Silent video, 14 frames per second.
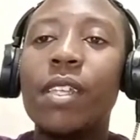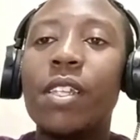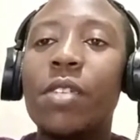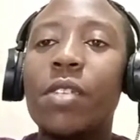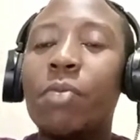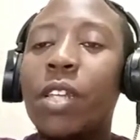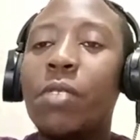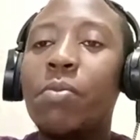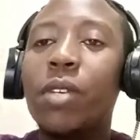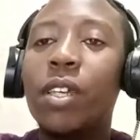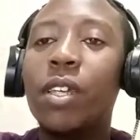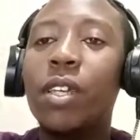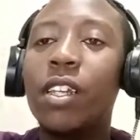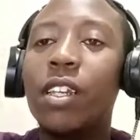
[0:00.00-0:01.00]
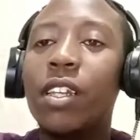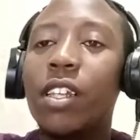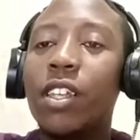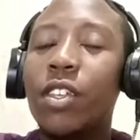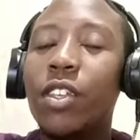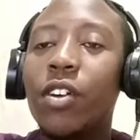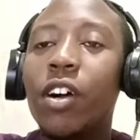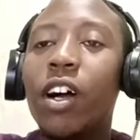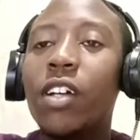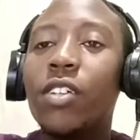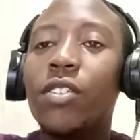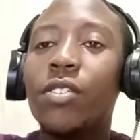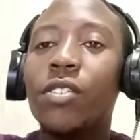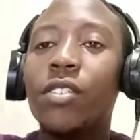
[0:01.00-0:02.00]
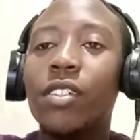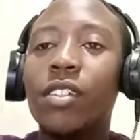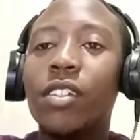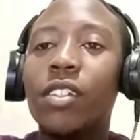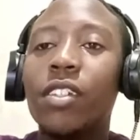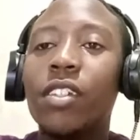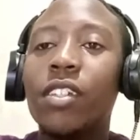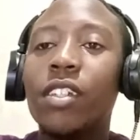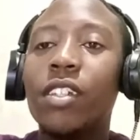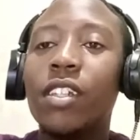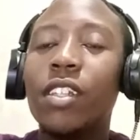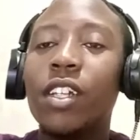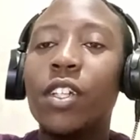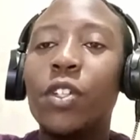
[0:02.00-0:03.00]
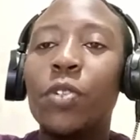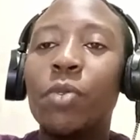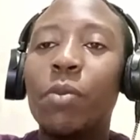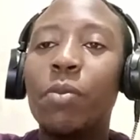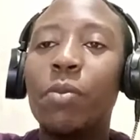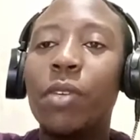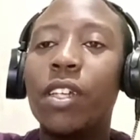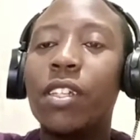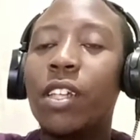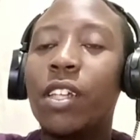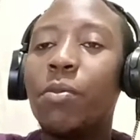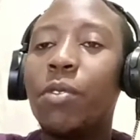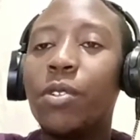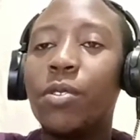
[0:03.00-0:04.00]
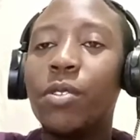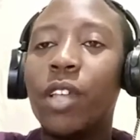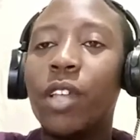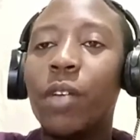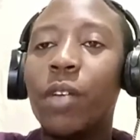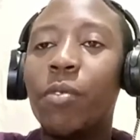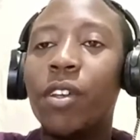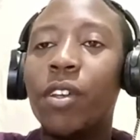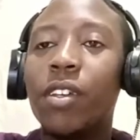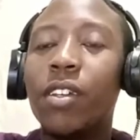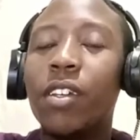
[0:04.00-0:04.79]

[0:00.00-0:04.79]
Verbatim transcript: It might be in your actions that you may be a someone to someone.